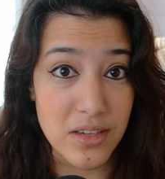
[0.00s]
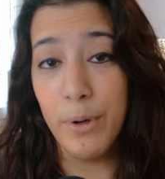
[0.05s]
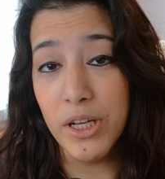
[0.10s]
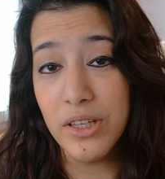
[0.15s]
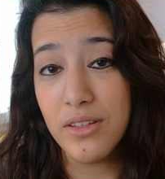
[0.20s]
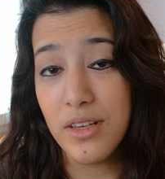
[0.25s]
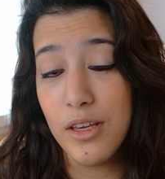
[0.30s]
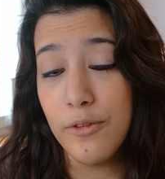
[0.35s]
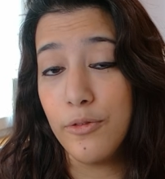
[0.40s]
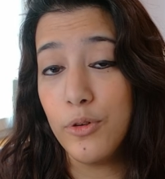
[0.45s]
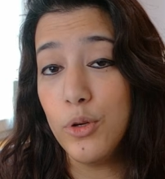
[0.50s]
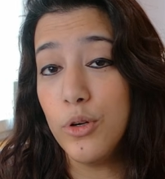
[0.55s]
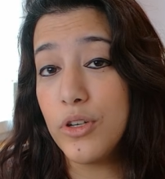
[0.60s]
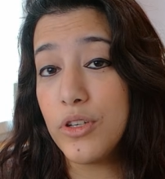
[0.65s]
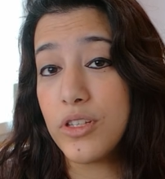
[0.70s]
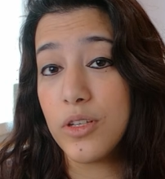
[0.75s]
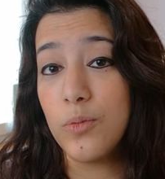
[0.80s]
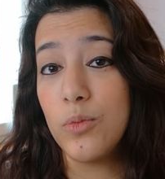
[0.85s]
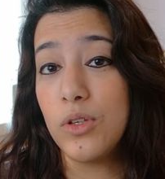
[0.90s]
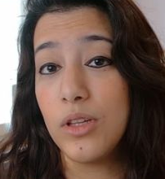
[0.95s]
But if you are
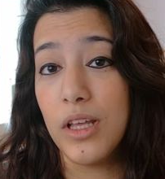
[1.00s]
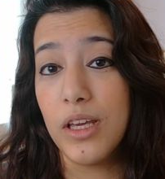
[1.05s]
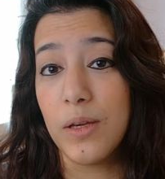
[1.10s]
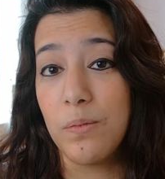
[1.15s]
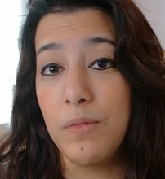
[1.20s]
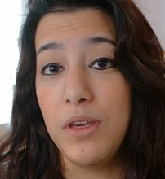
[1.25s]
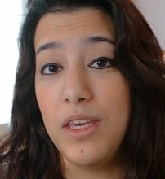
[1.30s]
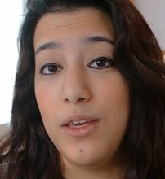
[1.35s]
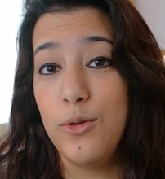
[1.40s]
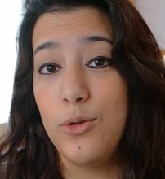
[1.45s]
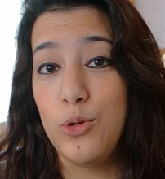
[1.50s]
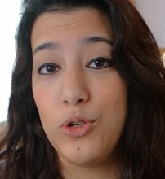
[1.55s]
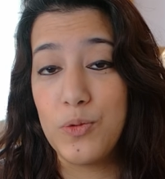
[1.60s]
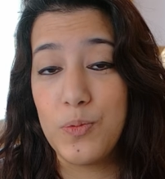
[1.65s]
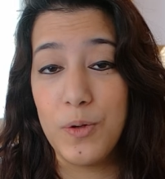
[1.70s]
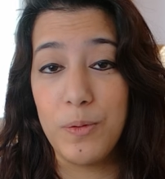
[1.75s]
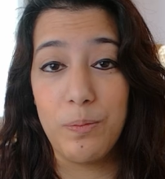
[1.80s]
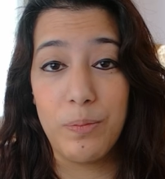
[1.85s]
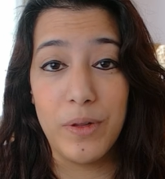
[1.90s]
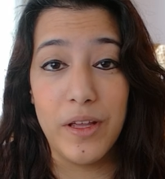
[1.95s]
someone like me who's
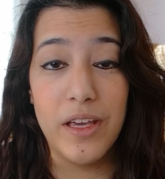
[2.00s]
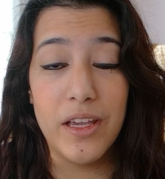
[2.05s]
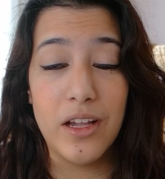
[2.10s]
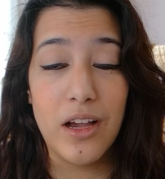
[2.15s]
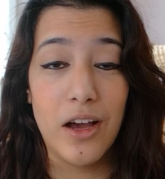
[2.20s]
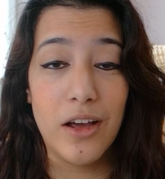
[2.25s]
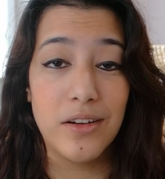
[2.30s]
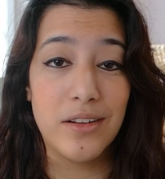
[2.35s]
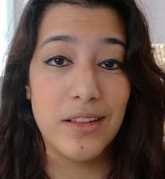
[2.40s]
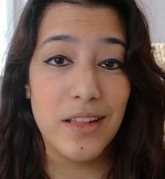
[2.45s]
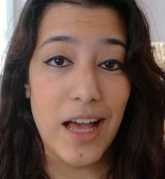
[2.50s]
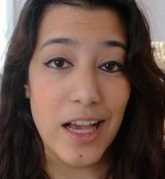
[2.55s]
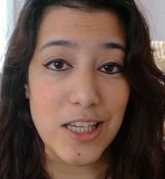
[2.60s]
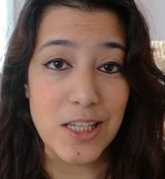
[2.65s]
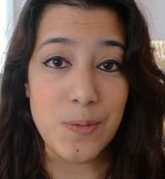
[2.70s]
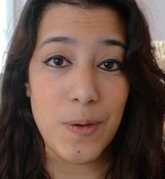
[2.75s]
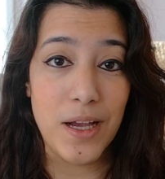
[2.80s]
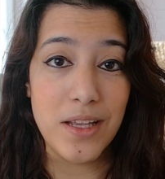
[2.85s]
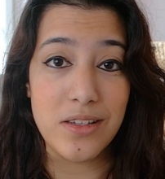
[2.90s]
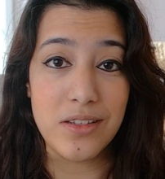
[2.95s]
been playing on
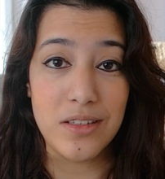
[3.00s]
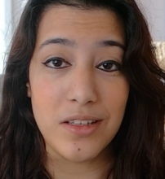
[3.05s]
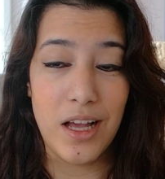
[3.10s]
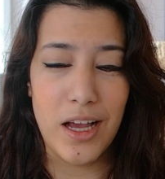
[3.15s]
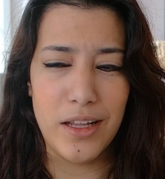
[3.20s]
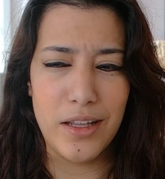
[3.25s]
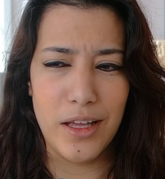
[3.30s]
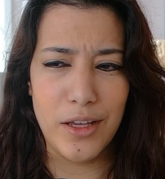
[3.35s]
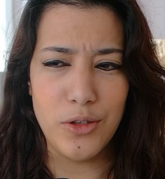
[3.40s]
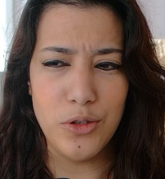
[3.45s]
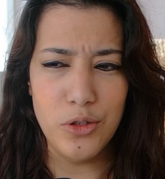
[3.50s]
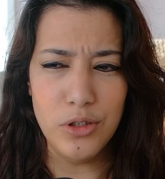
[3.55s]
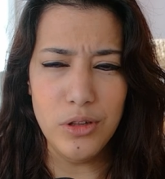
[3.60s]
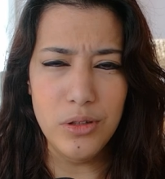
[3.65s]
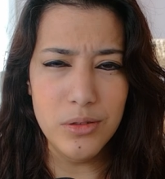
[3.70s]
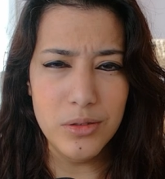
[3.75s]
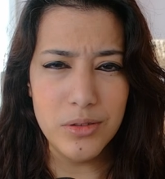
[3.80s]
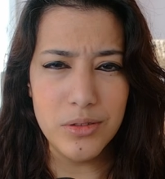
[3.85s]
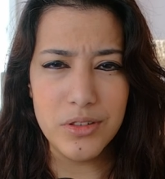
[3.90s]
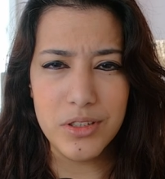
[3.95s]
glass pads a lot and you're
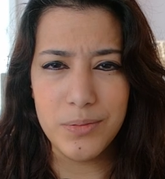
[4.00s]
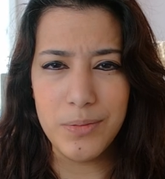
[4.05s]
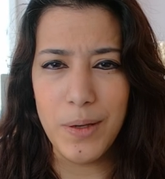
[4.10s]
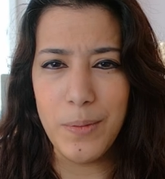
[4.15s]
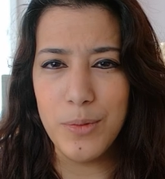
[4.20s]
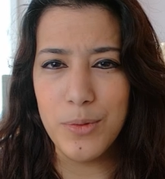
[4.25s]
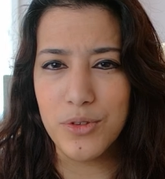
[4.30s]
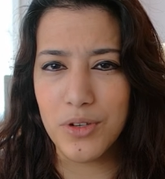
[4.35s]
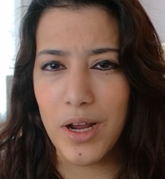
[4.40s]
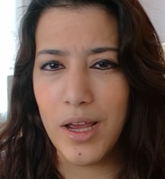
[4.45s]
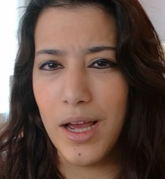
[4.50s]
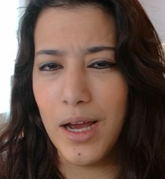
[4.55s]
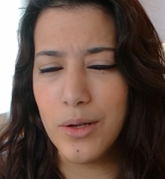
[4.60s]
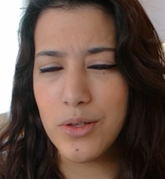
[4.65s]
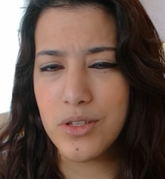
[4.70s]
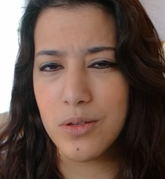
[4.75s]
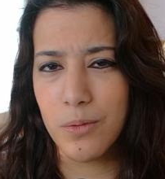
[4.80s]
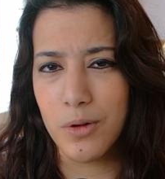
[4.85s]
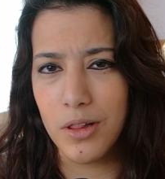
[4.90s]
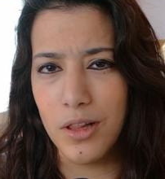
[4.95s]
looking to maybe try
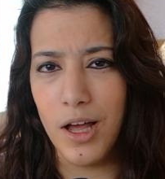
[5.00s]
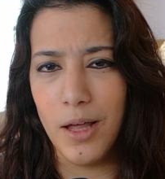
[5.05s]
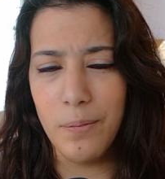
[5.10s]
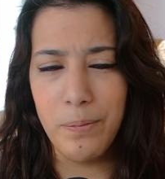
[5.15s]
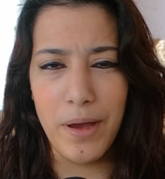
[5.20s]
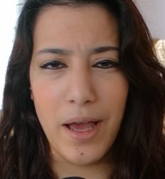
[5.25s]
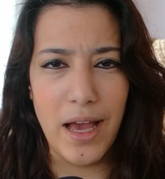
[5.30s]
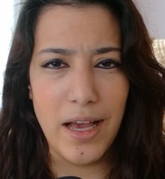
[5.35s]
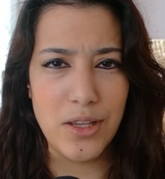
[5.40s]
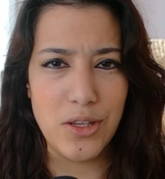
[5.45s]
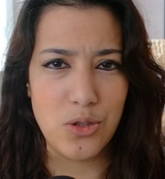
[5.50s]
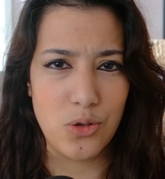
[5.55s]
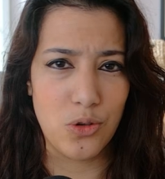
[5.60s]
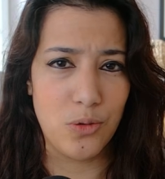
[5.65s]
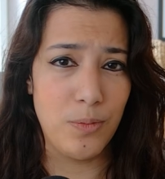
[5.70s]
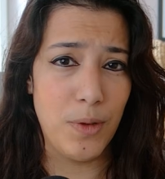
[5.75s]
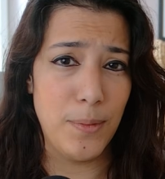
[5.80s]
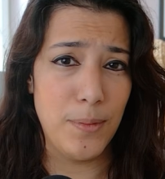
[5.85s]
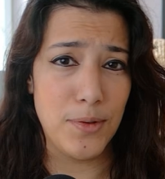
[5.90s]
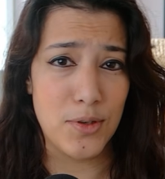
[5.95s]
out some cloud pads or
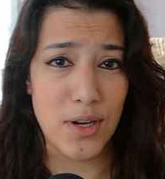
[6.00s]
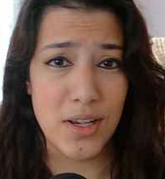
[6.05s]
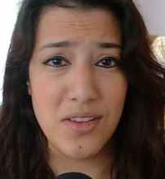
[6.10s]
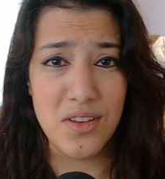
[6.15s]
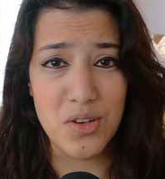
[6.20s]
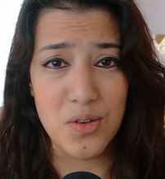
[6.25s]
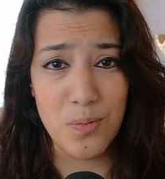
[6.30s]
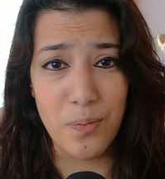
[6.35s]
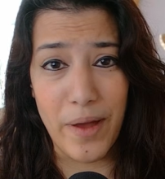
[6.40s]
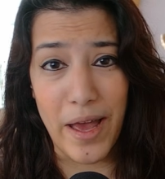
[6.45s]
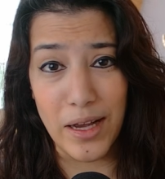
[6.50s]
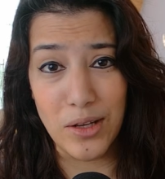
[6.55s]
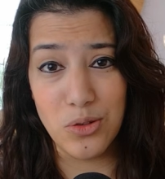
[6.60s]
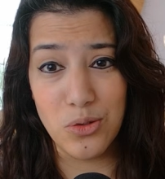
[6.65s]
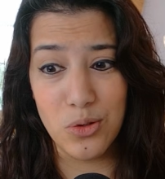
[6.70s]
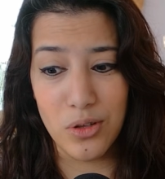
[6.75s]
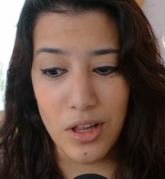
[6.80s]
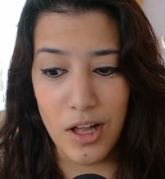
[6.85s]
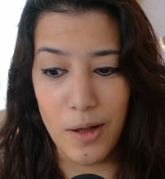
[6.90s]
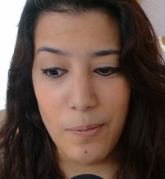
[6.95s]
maybe transition back
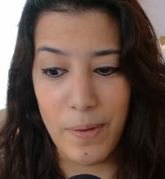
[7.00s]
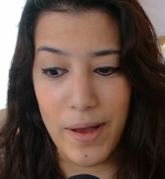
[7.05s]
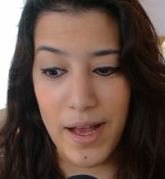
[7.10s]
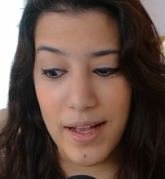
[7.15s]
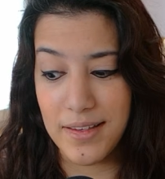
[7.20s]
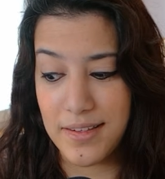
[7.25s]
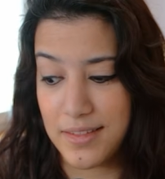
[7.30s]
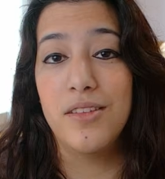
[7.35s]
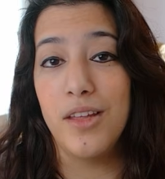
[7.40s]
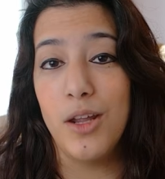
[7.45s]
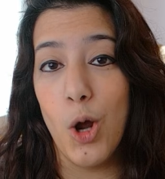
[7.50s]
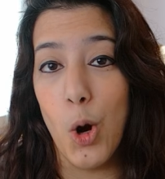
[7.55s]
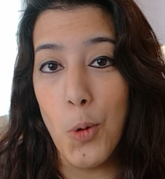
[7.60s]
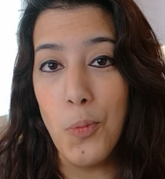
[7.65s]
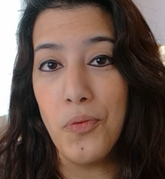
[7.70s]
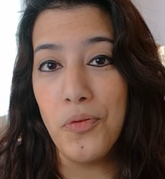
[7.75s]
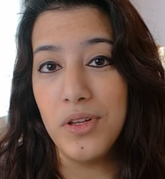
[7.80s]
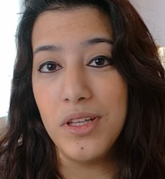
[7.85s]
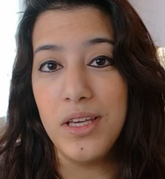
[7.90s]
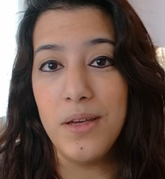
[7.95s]
to cloud pads, then
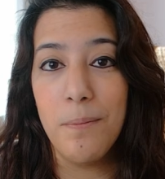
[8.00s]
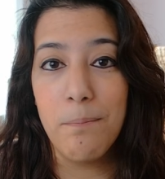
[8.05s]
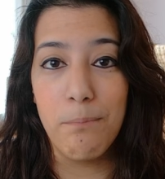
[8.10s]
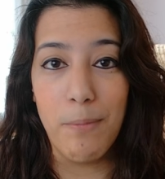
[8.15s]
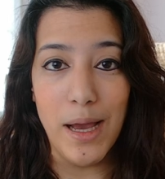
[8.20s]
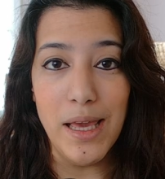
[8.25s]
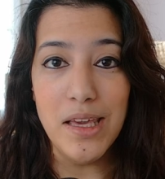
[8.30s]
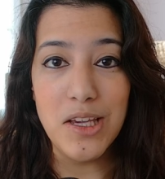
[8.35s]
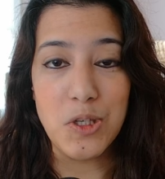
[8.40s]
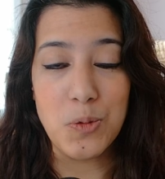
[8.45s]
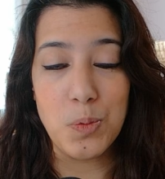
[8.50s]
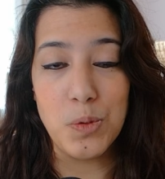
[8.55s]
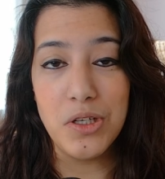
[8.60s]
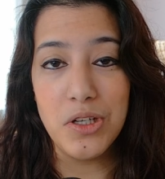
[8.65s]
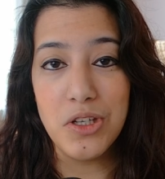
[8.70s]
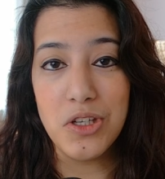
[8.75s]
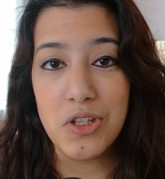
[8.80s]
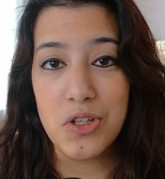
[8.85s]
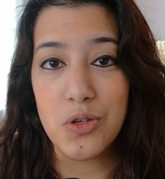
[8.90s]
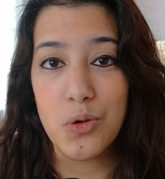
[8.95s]
hopefully my
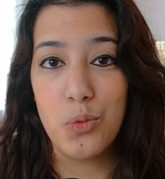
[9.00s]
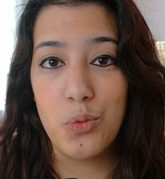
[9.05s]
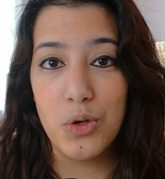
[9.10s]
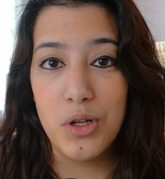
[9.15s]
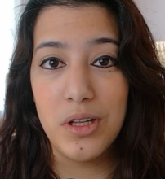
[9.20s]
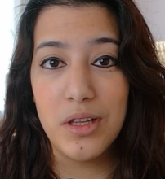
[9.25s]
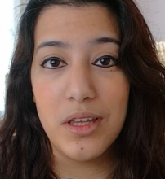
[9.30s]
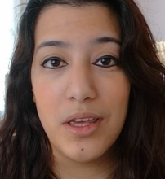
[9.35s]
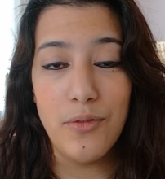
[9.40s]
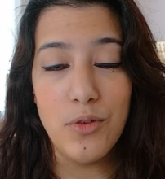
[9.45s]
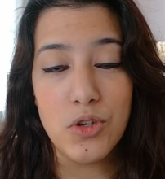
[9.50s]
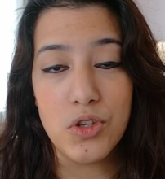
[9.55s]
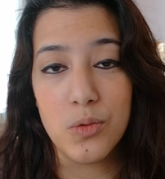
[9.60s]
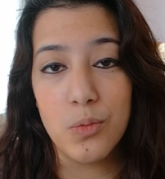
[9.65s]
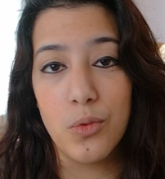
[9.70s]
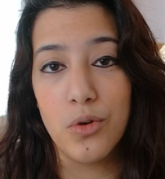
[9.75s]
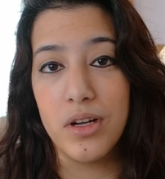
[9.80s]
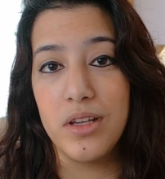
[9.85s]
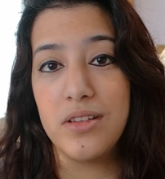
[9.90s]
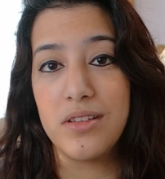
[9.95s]
experience will give you some
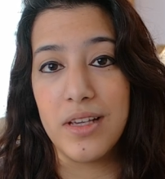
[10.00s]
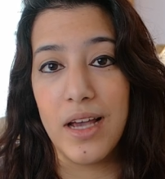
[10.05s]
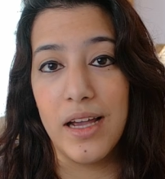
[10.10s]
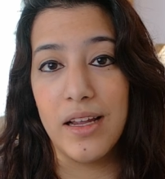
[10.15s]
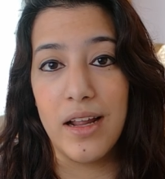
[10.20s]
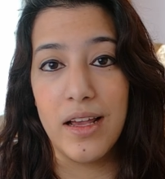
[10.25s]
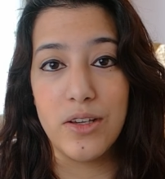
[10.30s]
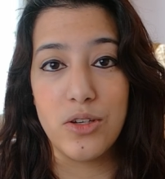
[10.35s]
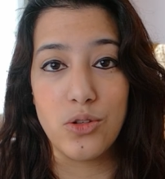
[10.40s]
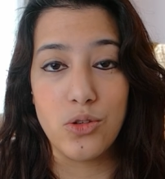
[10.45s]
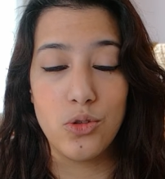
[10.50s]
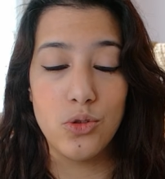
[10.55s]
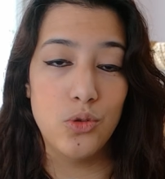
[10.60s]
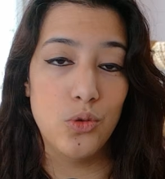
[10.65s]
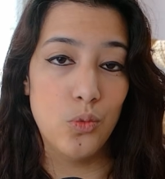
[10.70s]
more insight as to